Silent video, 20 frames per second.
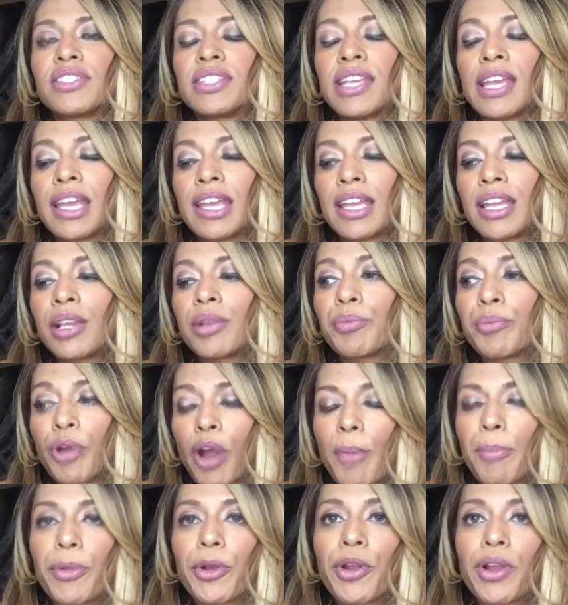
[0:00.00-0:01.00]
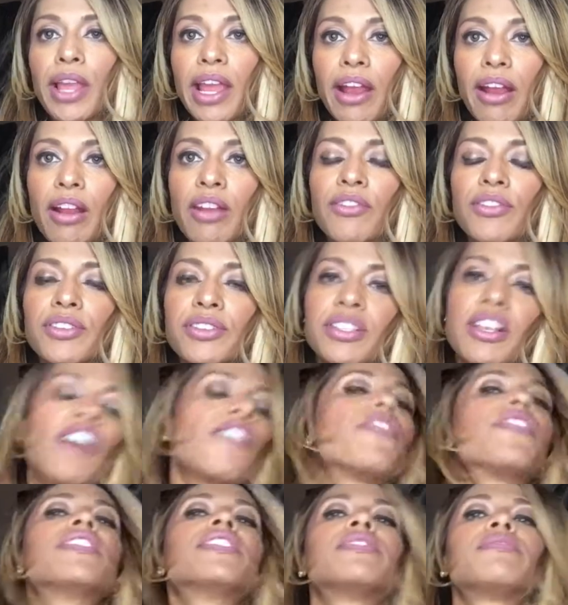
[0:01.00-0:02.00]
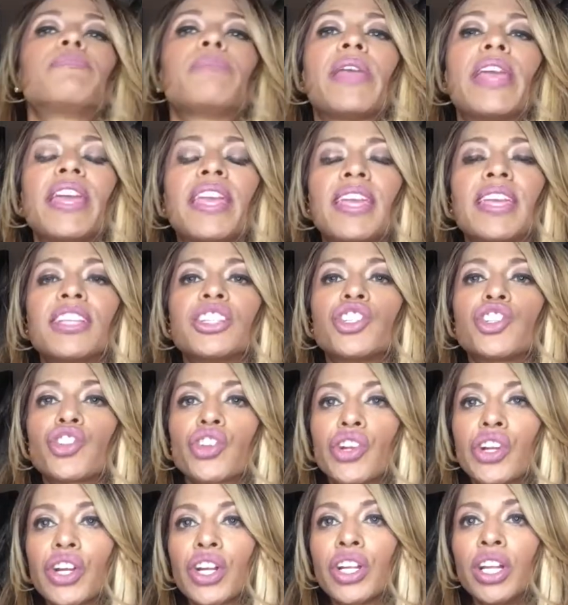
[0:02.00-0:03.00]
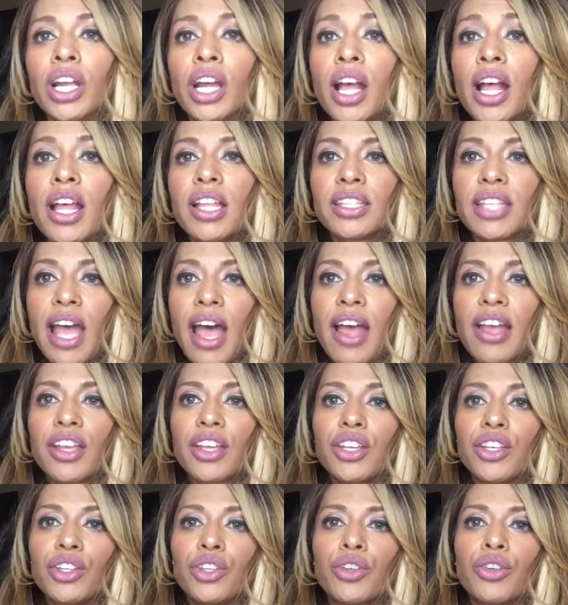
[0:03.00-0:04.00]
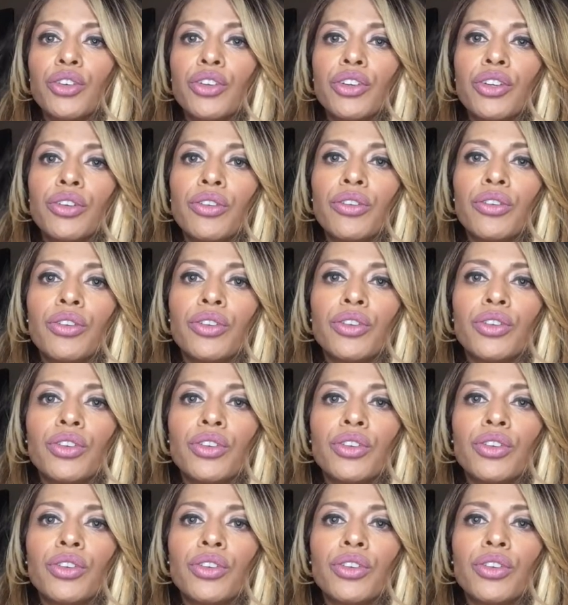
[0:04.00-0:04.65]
taking proper care of yourself is making sure that you